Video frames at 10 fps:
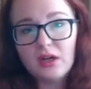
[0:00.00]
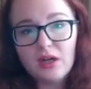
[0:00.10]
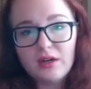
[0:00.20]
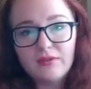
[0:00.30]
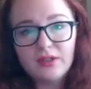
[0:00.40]

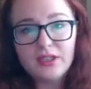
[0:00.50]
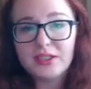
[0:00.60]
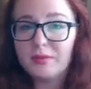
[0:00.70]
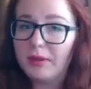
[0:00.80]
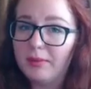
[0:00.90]
offer
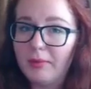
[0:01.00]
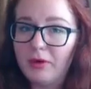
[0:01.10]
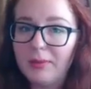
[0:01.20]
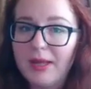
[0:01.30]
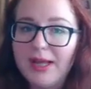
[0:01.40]
that's maybe
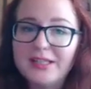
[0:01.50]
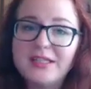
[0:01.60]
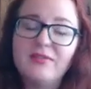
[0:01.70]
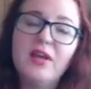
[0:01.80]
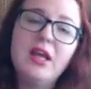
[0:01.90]
more
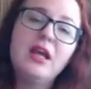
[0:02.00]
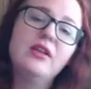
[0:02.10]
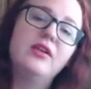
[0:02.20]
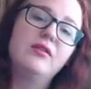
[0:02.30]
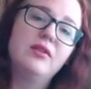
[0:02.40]
passive,
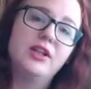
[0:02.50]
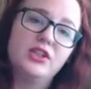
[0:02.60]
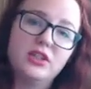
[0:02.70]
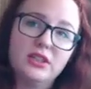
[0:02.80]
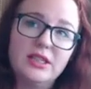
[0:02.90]
and then
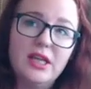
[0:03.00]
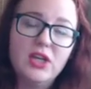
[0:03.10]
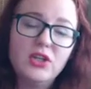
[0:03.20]
eventually,